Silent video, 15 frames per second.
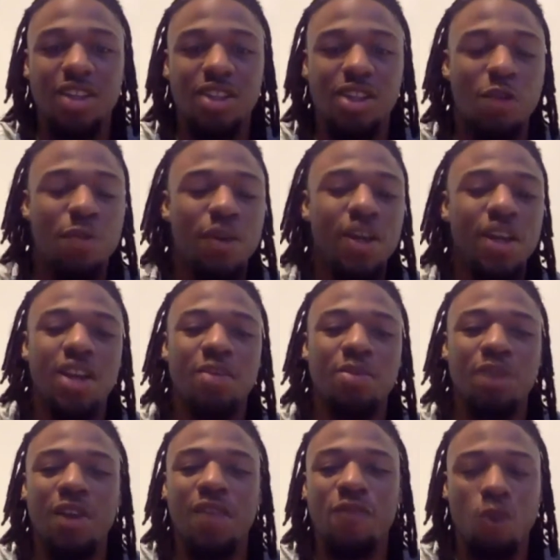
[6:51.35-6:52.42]
So being able to
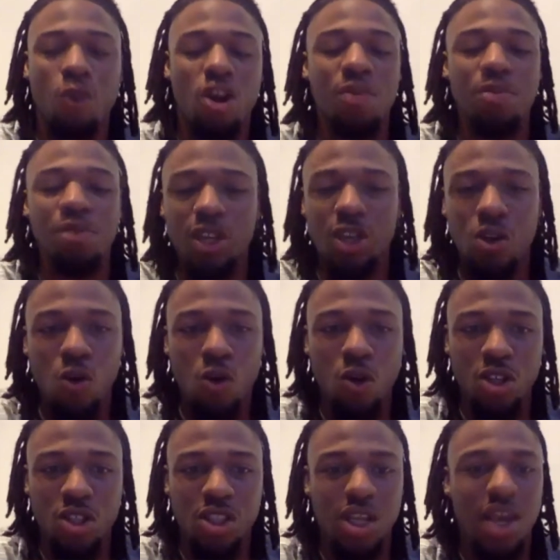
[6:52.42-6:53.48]
play four complete
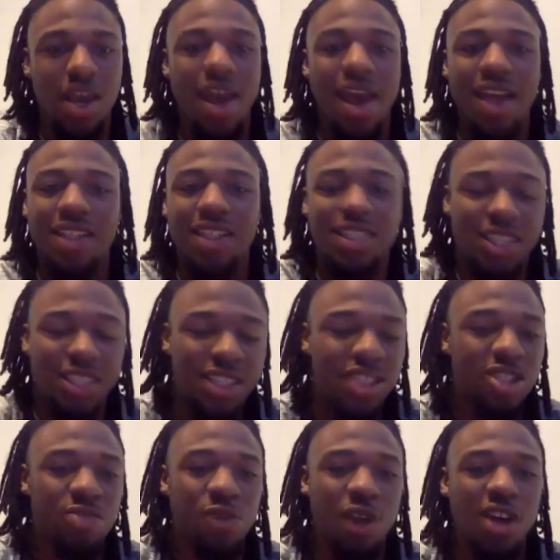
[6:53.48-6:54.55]
quarters as conditioned
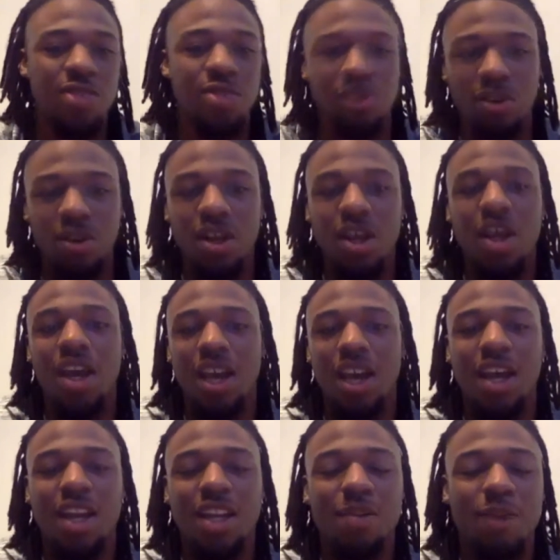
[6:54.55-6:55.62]
as possible and
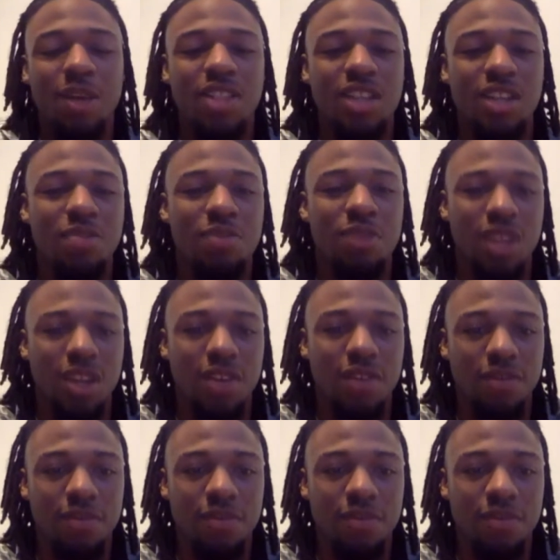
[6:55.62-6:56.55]
at the best shape of my life.